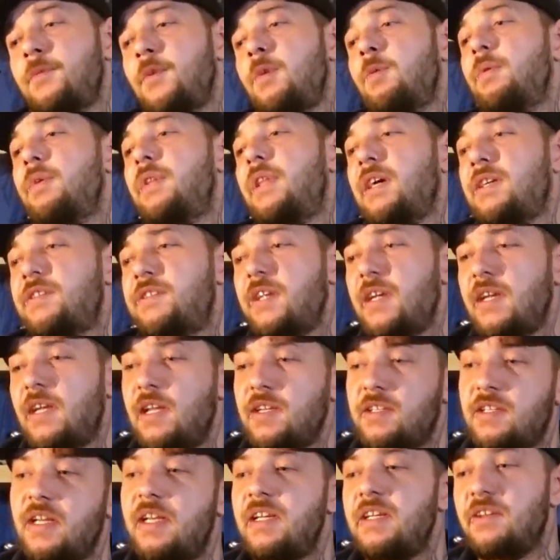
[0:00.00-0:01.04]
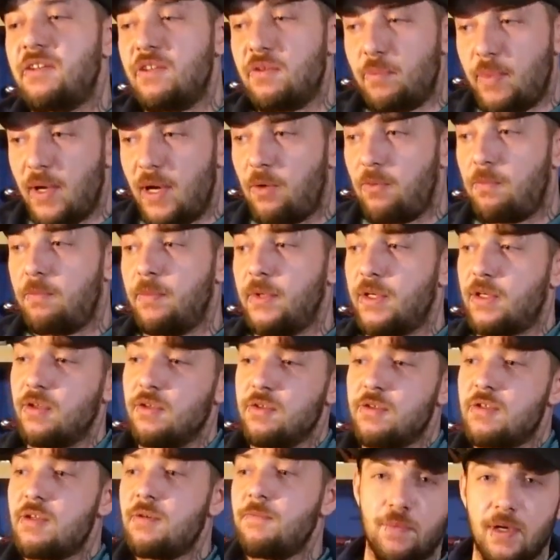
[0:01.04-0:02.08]
with that said, let's get into the belt,
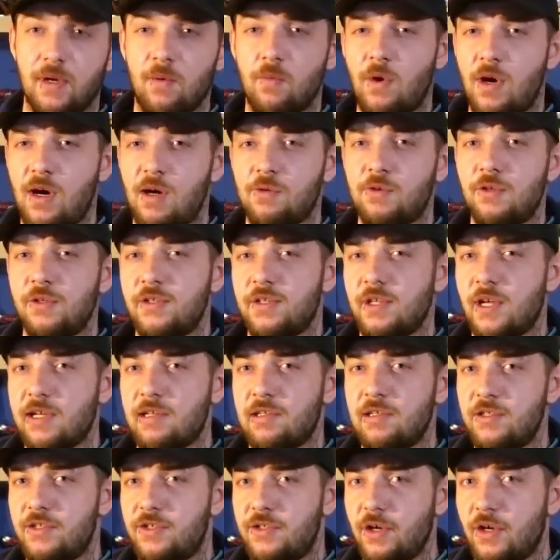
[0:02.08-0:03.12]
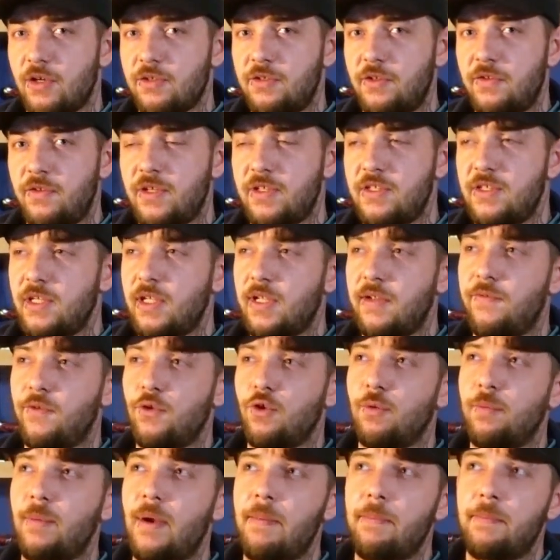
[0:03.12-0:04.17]
because it's been a while since I actually started this thing. If
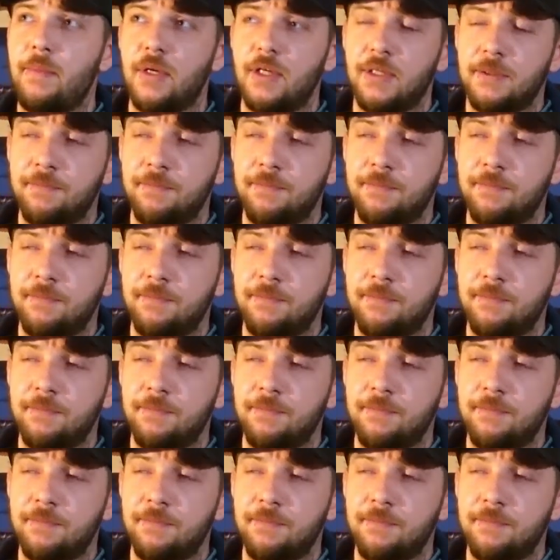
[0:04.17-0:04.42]
you remember,